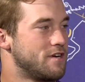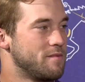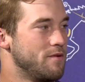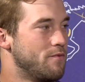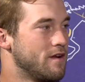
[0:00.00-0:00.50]
to
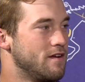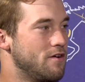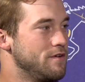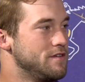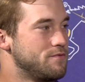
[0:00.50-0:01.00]
be one and zero
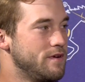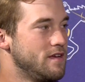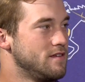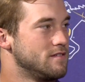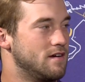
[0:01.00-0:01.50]
oh each
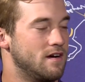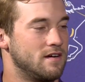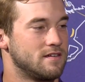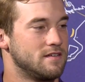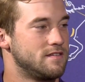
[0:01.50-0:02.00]
week. Uh,
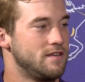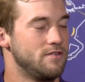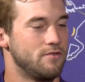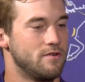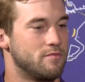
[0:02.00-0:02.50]
continue
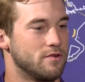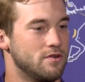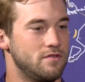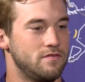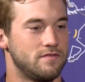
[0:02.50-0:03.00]
to
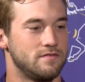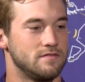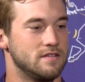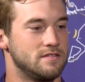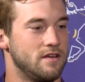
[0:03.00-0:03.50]
improve.
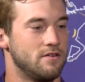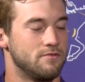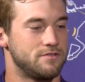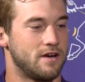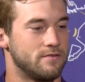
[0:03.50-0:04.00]
Continue to
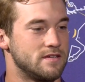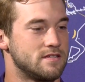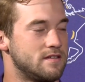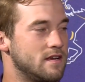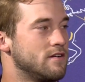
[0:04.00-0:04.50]
try to raise the
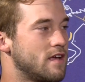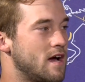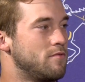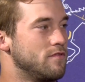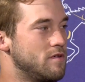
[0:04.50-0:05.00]
standard of
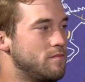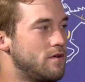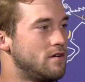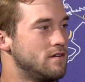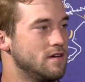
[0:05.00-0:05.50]
cowboy
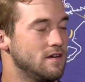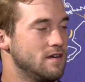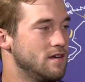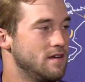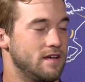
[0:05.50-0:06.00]
football,
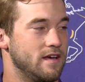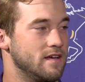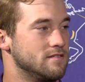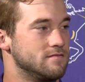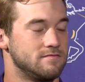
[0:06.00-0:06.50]

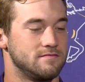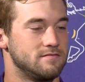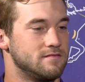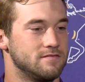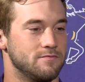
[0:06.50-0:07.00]
and
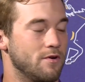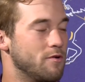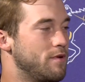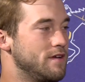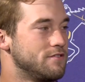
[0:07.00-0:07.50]
we want
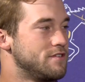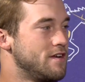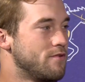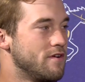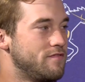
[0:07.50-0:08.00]
to play till
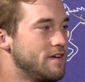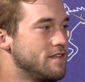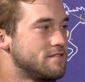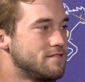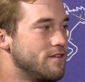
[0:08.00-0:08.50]
January 5th,
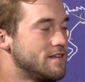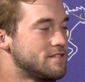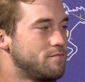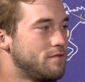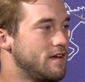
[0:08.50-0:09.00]
so that's
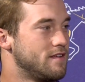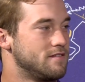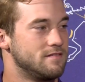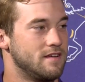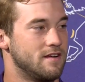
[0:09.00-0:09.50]
the plan,
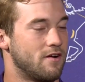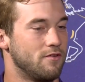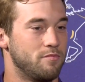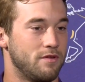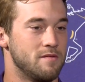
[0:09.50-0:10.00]
and, and not only
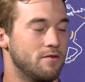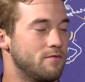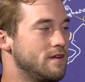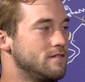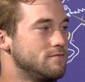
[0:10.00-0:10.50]
play but
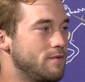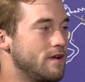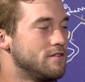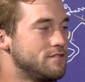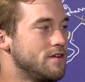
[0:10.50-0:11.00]
win win
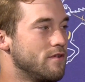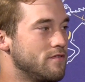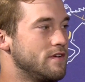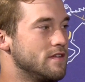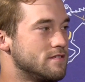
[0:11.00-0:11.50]
on January
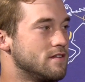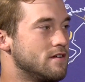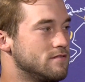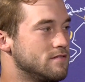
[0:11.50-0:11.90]
5th. So.